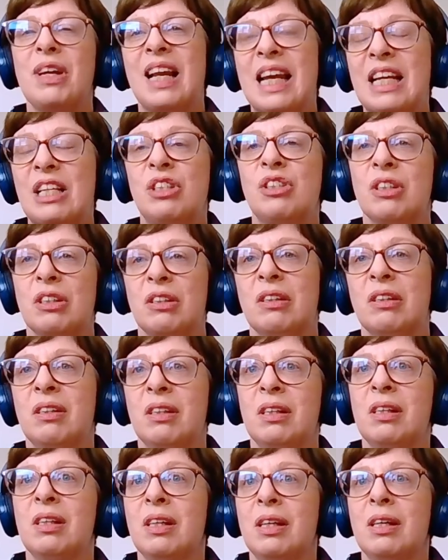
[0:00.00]

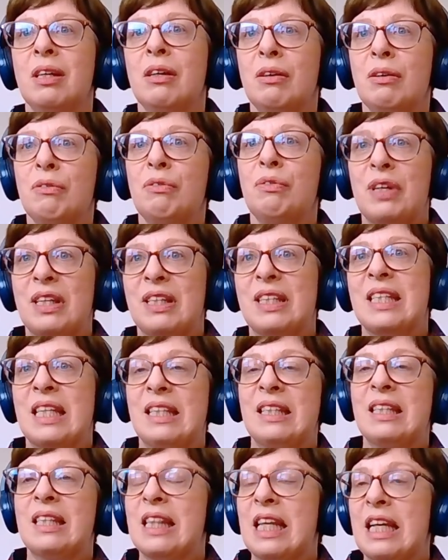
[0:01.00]
ovulation fits
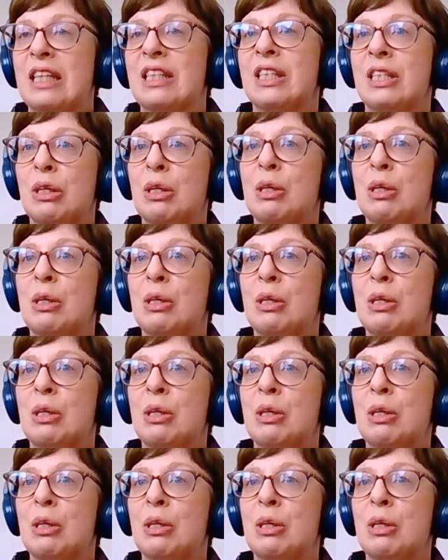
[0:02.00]
into this.